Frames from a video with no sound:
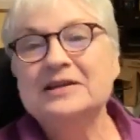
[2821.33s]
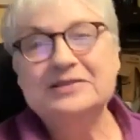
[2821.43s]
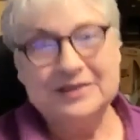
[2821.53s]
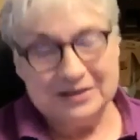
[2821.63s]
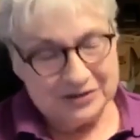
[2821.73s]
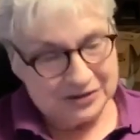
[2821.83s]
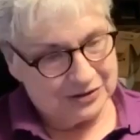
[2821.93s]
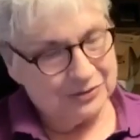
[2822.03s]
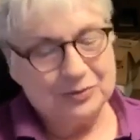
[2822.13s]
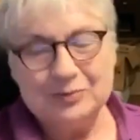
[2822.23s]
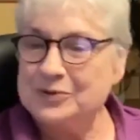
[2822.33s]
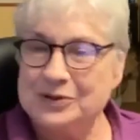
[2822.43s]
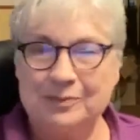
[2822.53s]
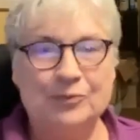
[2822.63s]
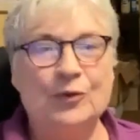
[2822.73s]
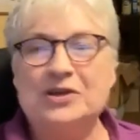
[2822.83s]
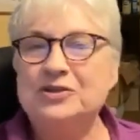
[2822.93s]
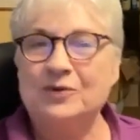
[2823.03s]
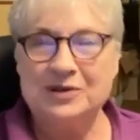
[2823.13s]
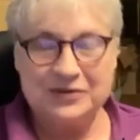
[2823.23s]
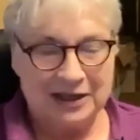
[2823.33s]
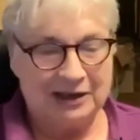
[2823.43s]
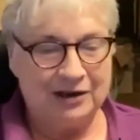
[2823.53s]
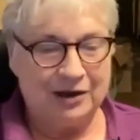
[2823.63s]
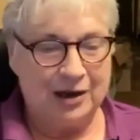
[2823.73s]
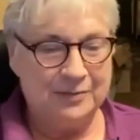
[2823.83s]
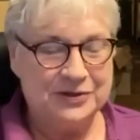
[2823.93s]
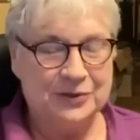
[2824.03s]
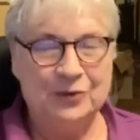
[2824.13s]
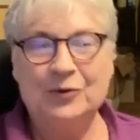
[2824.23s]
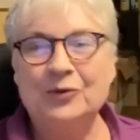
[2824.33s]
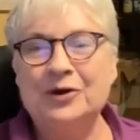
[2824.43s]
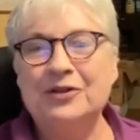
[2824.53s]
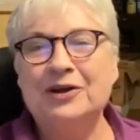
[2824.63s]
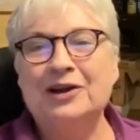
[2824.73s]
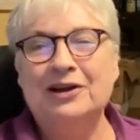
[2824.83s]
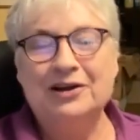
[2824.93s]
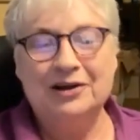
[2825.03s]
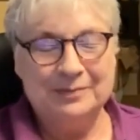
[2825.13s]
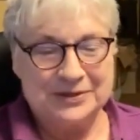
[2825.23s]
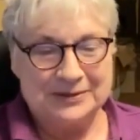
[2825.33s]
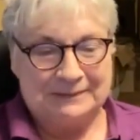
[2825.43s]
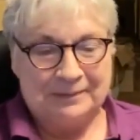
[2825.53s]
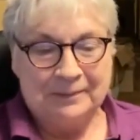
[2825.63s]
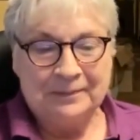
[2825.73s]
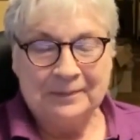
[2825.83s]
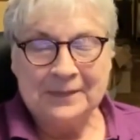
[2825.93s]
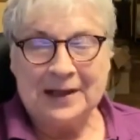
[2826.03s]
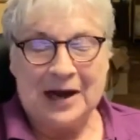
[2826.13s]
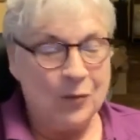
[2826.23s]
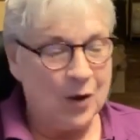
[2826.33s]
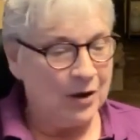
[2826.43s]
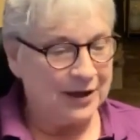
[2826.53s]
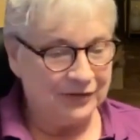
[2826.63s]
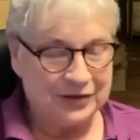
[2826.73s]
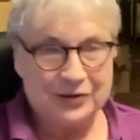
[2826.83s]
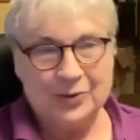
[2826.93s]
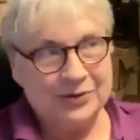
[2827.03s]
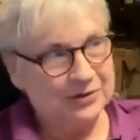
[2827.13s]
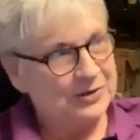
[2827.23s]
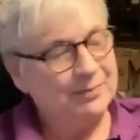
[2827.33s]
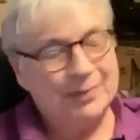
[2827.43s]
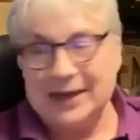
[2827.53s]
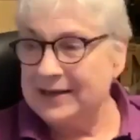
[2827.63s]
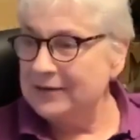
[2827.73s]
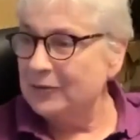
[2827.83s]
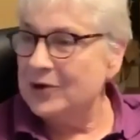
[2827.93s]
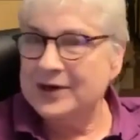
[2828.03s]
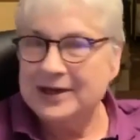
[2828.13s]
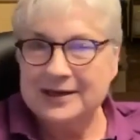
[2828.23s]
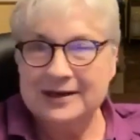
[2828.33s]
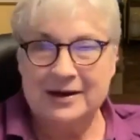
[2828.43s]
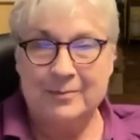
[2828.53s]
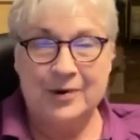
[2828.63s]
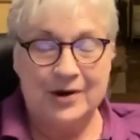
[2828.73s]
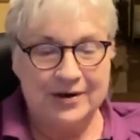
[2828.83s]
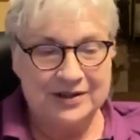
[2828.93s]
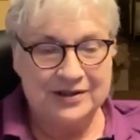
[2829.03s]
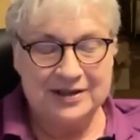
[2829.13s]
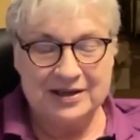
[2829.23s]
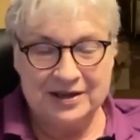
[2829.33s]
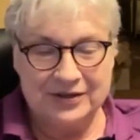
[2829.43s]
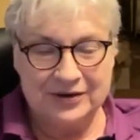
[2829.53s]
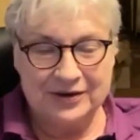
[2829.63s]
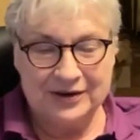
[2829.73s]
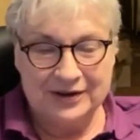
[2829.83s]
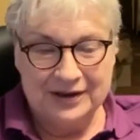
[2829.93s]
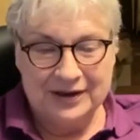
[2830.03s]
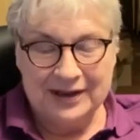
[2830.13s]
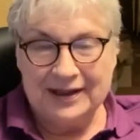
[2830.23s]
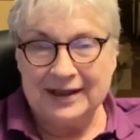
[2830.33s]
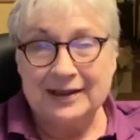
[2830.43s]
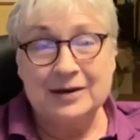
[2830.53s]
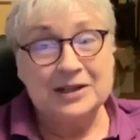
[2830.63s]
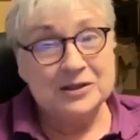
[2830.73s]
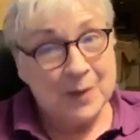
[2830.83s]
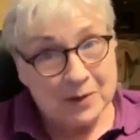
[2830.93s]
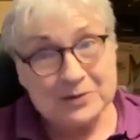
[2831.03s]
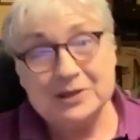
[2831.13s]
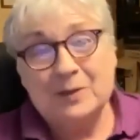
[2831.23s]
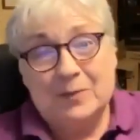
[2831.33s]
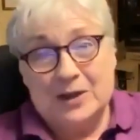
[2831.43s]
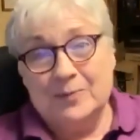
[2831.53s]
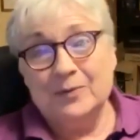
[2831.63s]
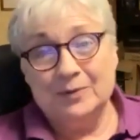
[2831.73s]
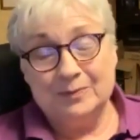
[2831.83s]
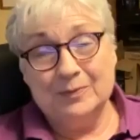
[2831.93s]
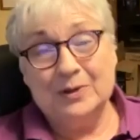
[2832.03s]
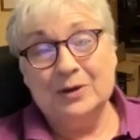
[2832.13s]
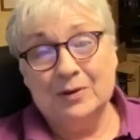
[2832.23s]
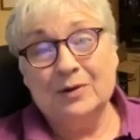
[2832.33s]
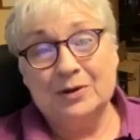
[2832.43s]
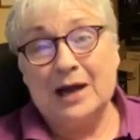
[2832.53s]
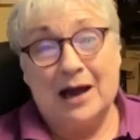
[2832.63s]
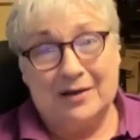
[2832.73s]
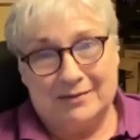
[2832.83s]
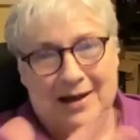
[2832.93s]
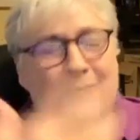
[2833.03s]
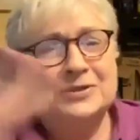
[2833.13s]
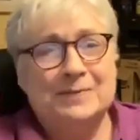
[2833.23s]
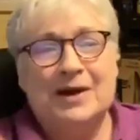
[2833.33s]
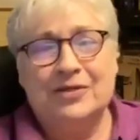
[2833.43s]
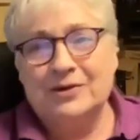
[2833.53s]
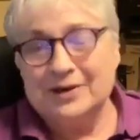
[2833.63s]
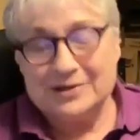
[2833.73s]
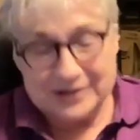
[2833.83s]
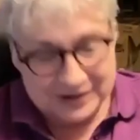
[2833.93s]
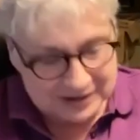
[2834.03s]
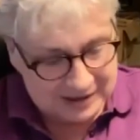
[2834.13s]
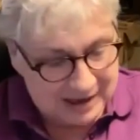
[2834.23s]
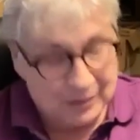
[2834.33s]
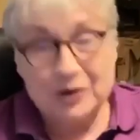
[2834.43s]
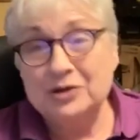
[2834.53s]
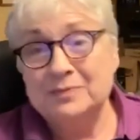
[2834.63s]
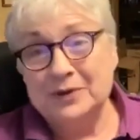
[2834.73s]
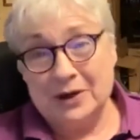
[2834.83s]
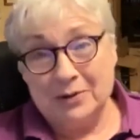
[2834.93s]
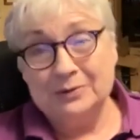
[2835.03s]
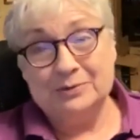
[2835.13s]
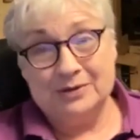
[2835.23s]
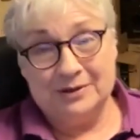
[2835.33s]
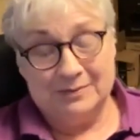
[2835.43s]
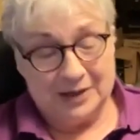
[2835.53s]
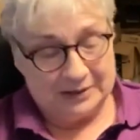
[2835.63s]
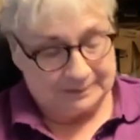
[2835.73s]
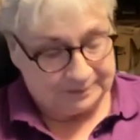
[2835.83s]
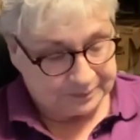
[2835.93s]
sent us to some restaurants and clubs, and we're at one of the clubs. And I walk in the door, and there's a band at one end and a bar at the other. And it's mostly people, I was in my 30s at the time, a good bit older than me.